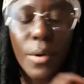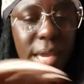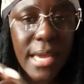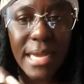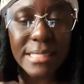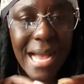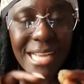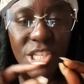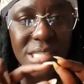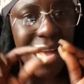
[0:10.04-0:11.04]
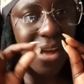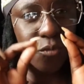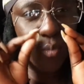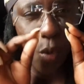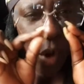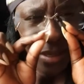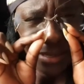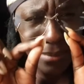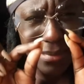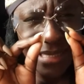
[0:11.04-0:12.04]
Okay, guys, I just have
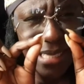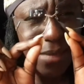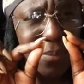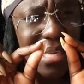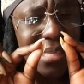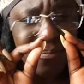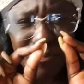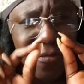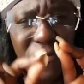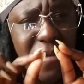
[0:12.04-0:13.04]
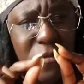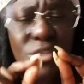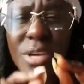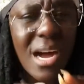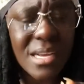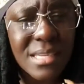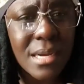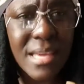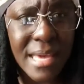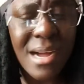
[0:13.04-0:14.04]
one titty bitty favor to
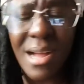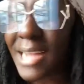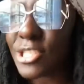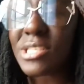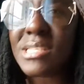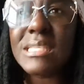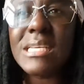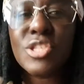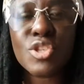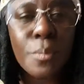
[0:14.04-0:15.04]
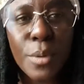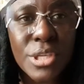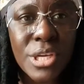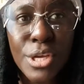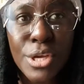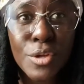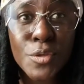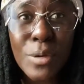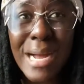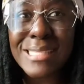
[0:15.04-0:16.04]
ask. Yeah, I just need somebody
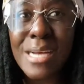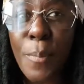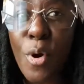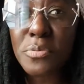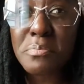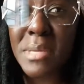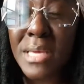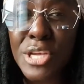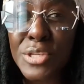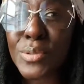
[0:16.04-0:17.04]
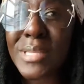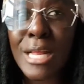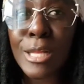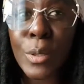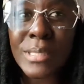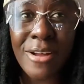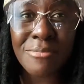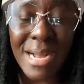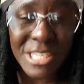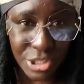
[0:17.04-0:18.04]
to catapult me into that
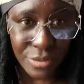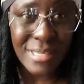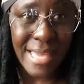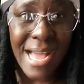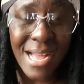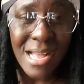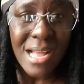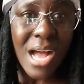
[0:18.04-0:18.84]
lockdown mansion. Yeah,